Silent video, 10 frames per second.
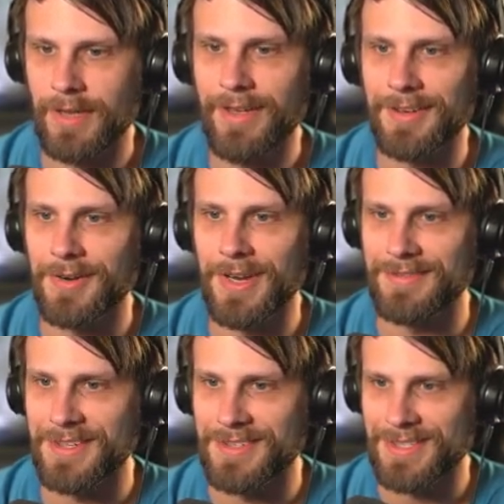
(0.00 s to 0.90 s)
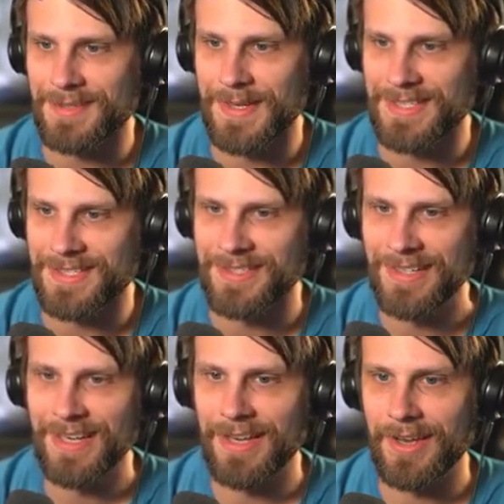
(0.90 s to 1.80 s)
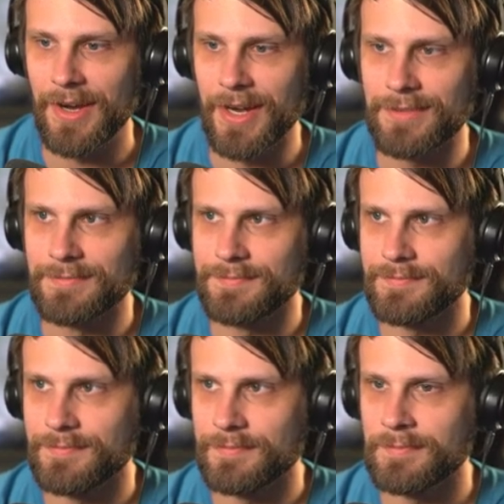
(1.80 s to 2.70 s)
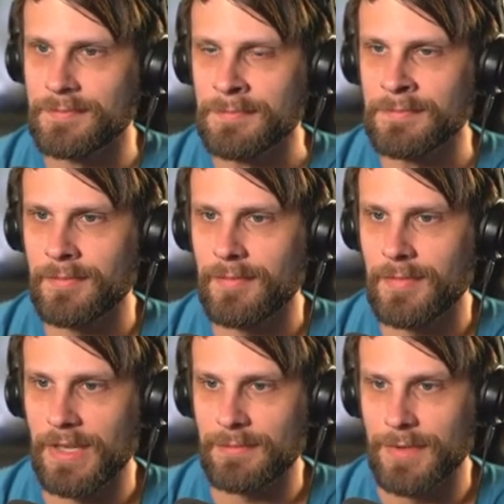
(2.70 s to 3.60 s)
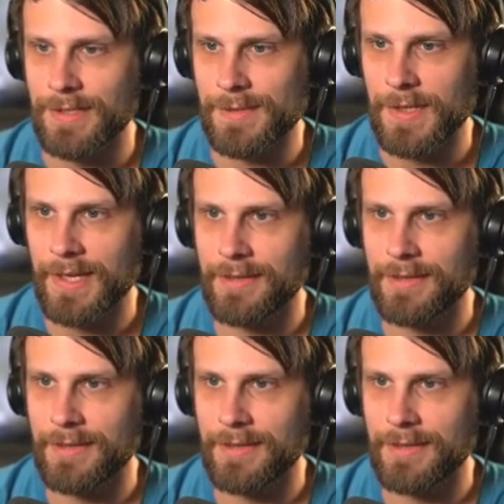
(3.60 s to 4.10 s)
A graveyard trespasser. All right. Let's play it.